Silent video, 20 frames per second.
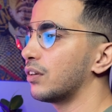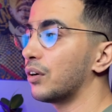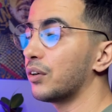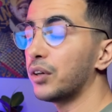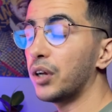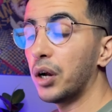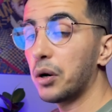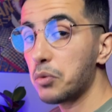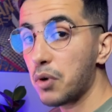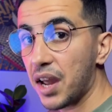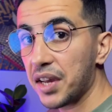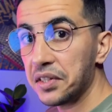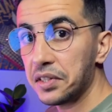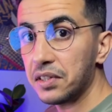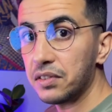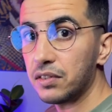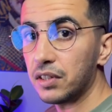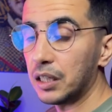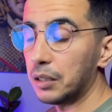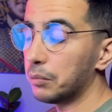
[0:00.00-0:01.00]
on
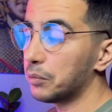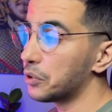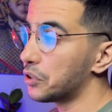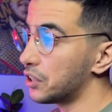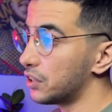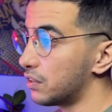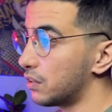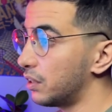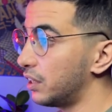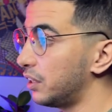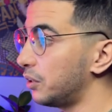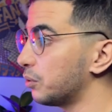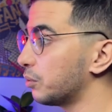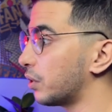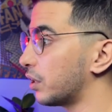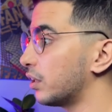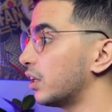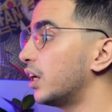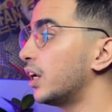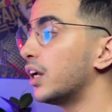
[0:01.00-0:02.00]
Horizon theme, which is the new
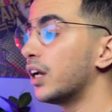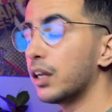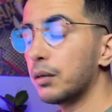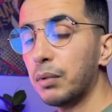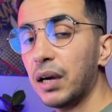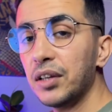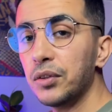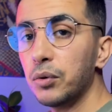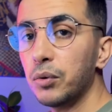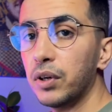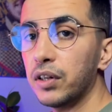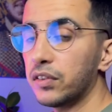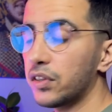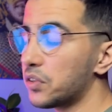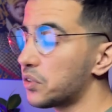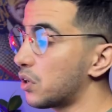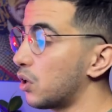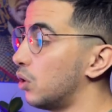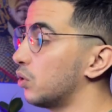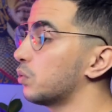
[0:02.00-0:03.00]
one. And by the way,
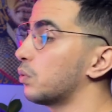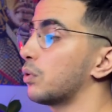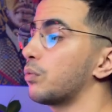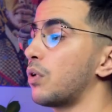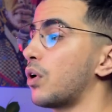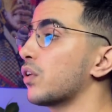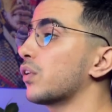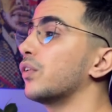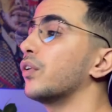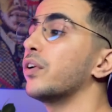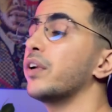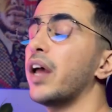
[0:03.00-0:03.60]
this code will work on